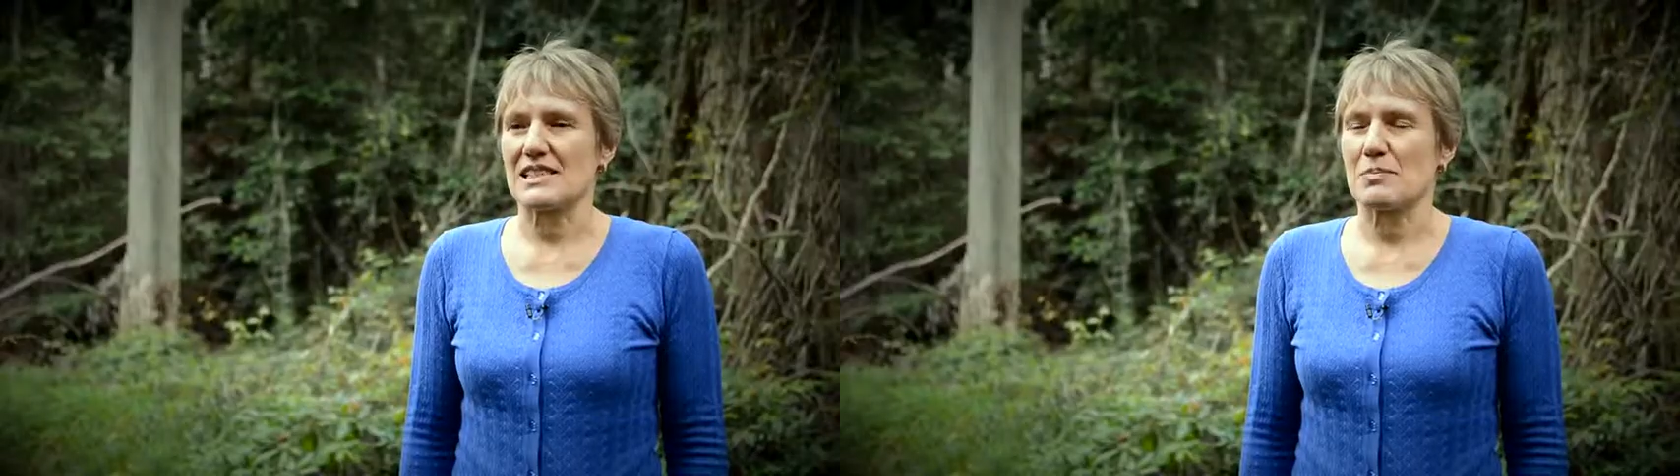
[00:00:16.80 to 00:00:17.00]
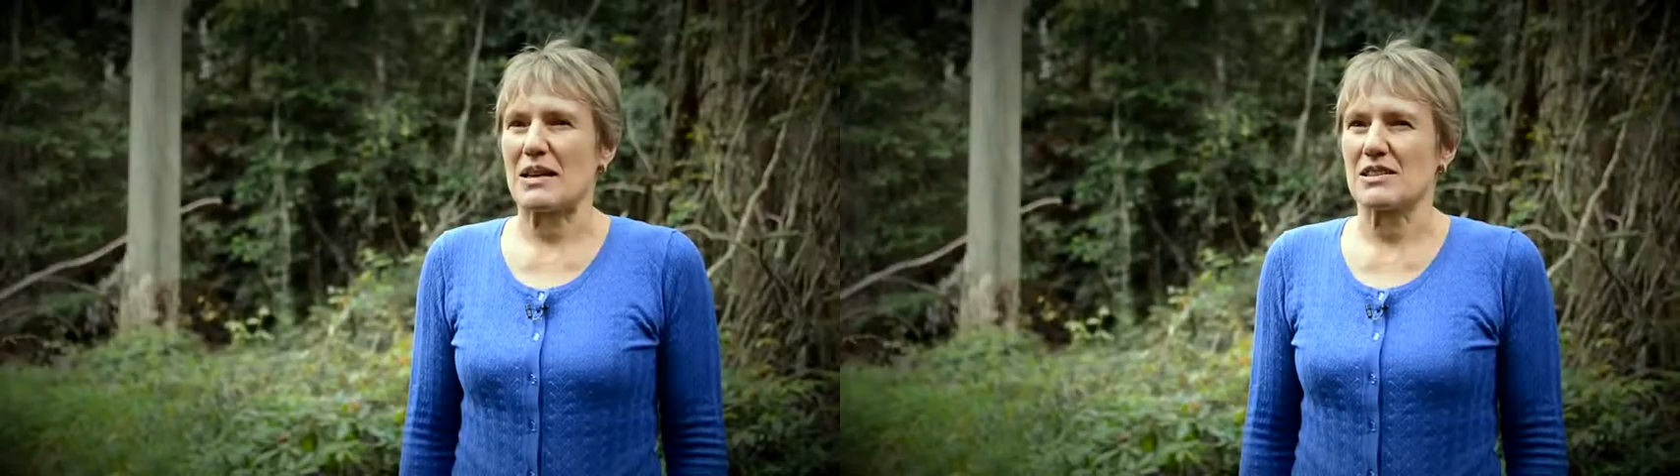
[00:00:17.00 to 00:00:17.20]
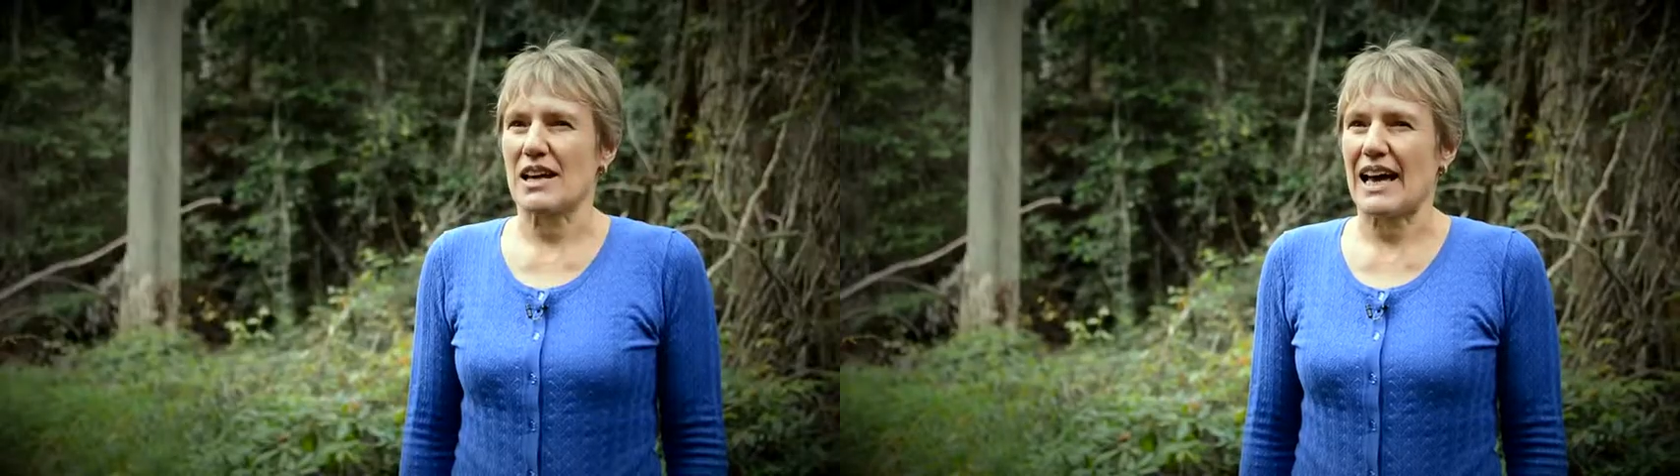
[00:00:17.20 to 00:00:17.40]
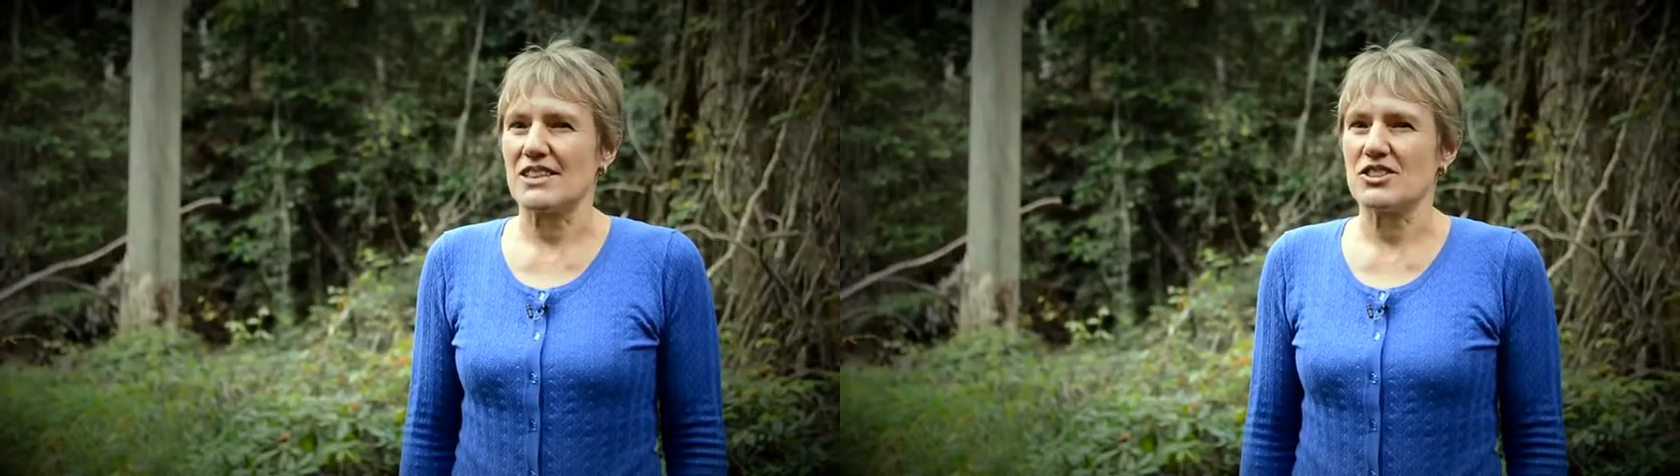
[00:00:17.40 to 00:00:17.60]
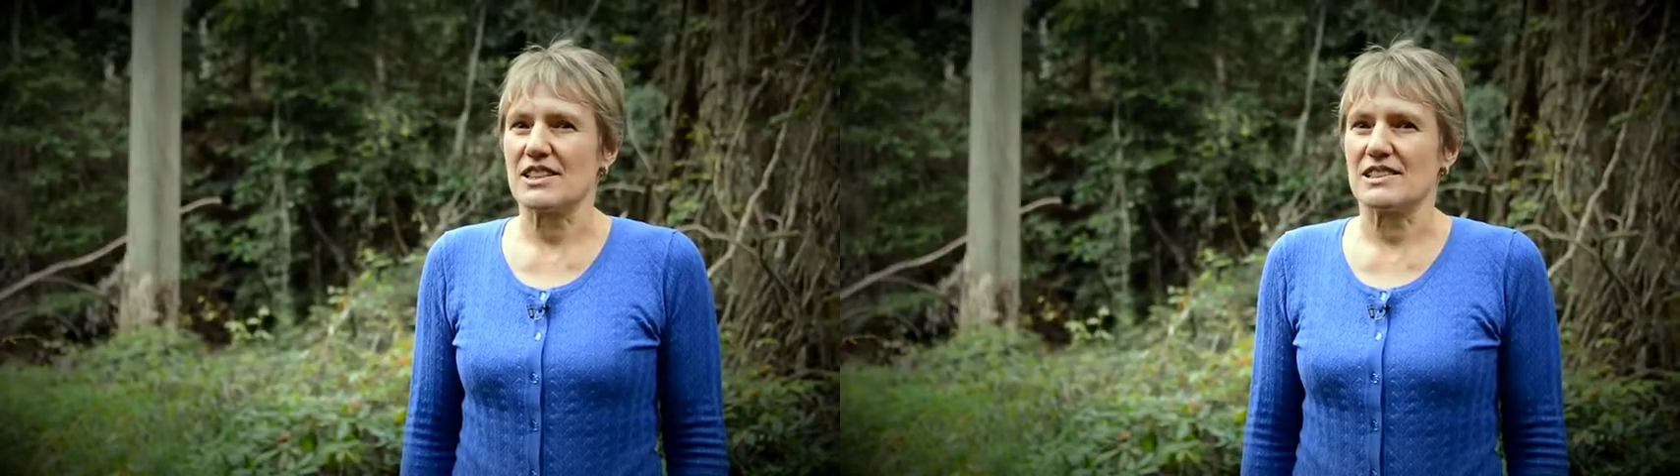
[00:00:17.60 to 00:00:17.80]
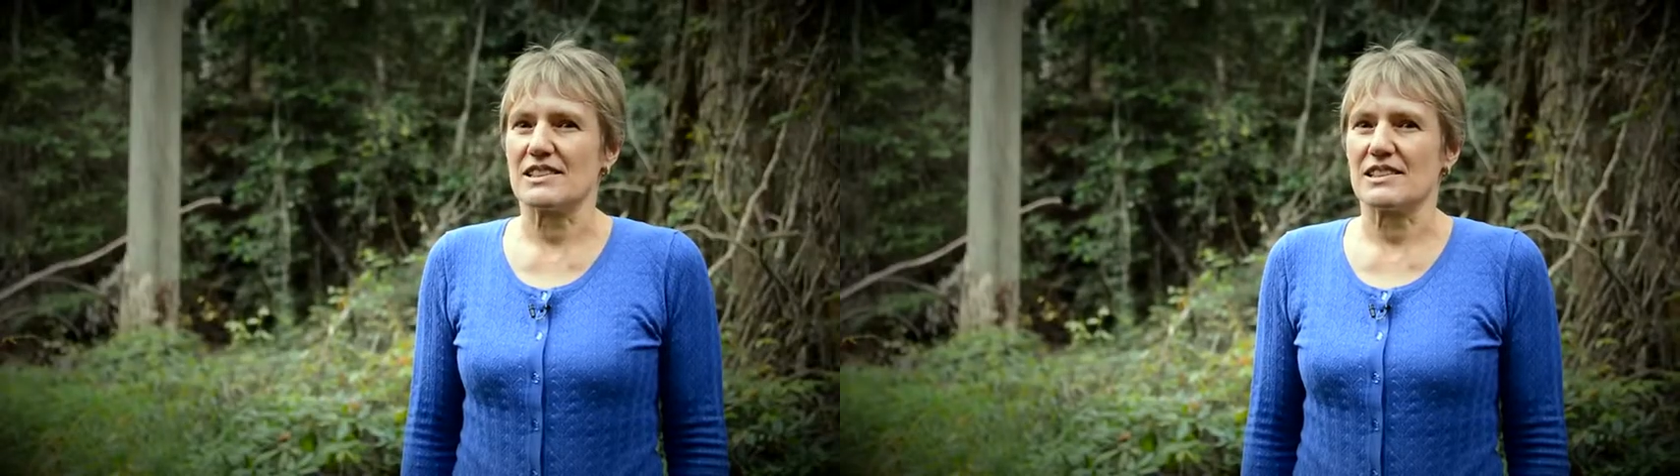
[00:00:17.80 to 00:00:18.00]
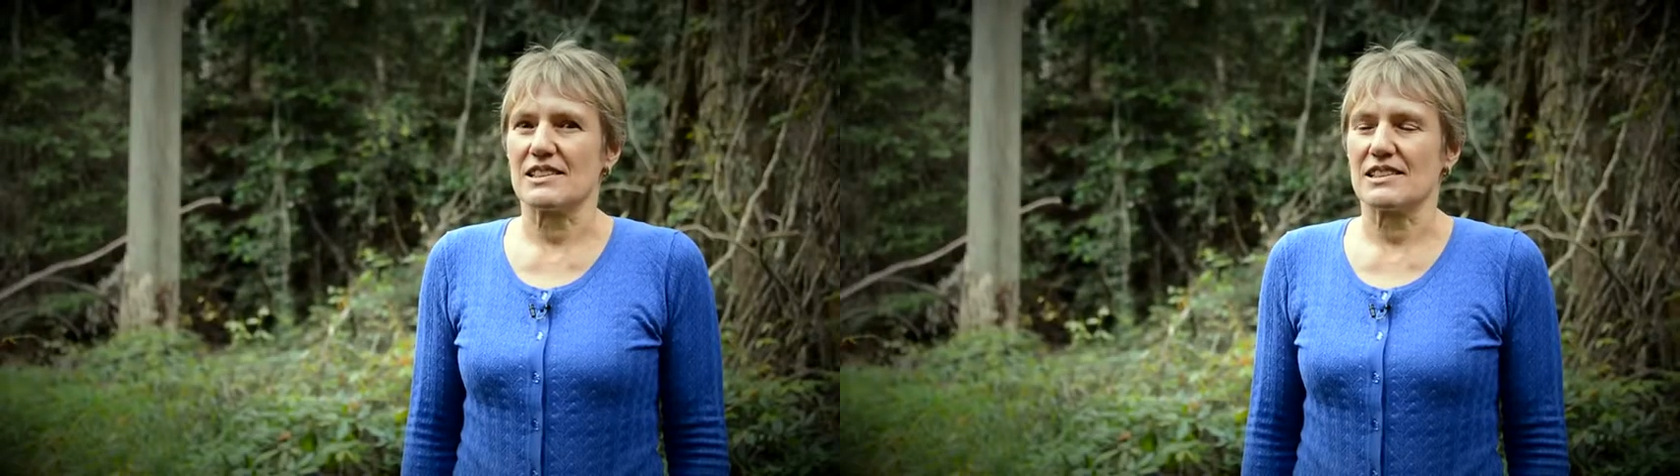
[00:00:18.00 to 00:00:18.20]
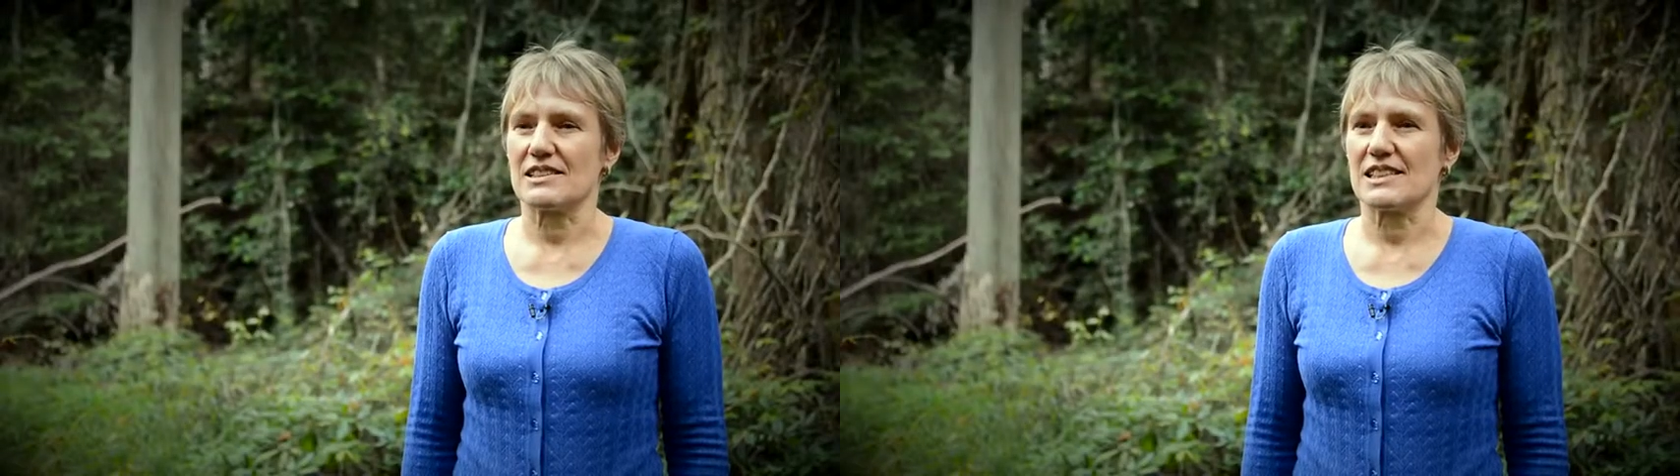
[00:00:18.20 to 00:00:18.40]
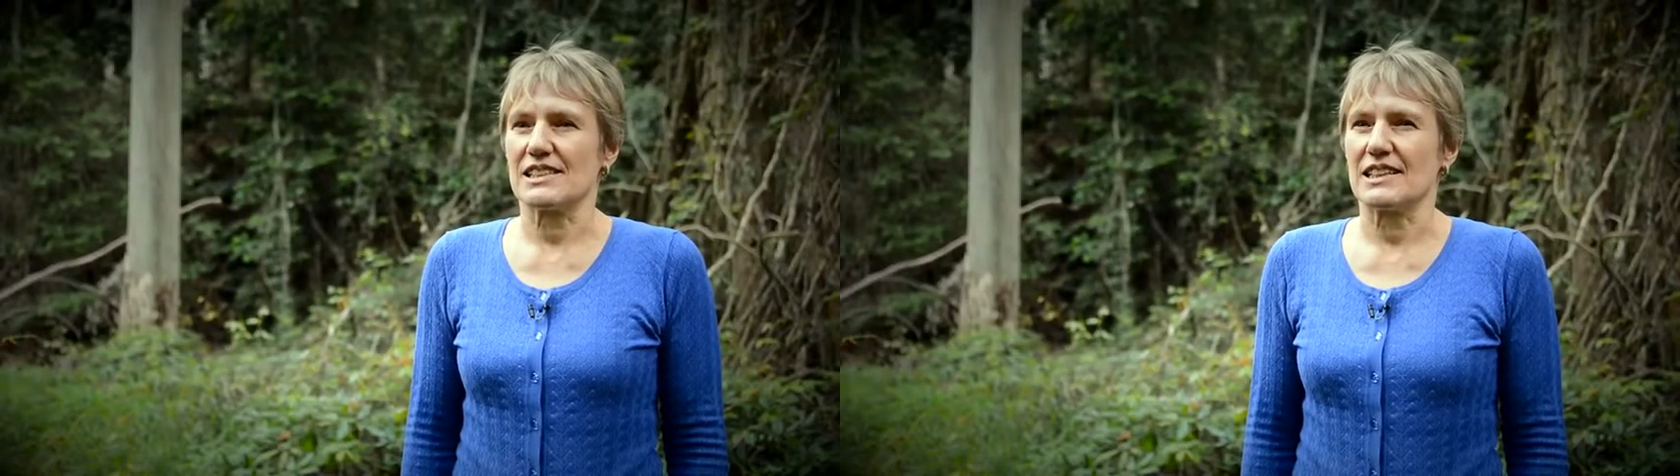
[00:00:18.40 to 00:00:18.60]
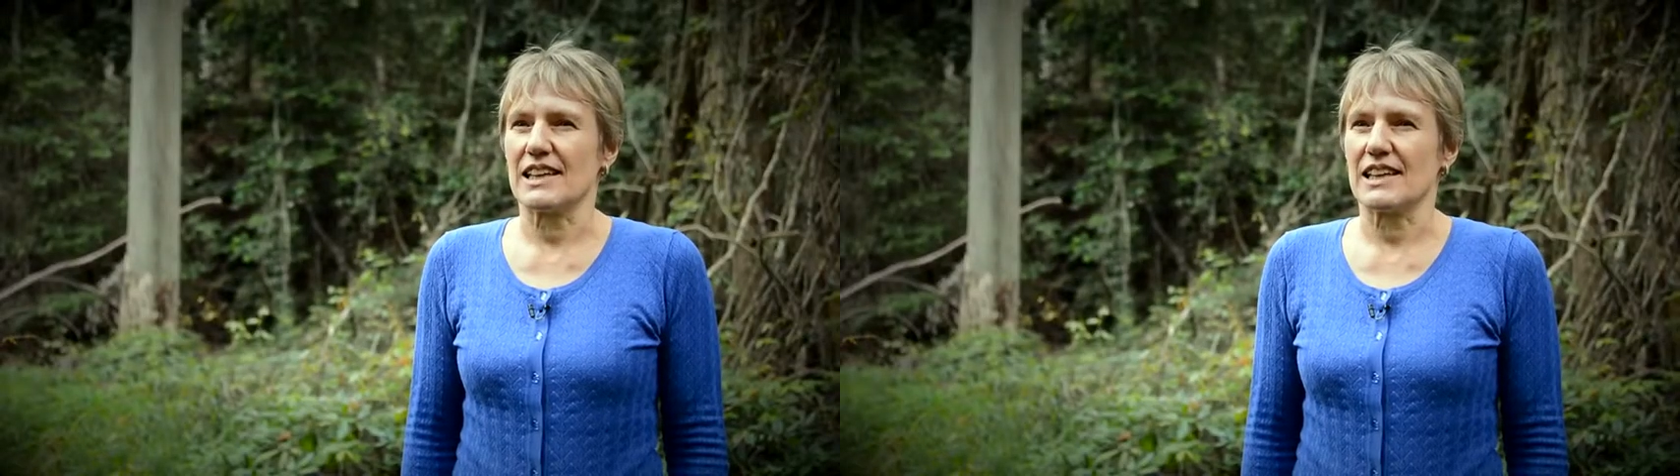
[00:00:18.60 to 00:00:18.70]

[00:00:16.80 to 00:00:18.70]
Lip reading: about 116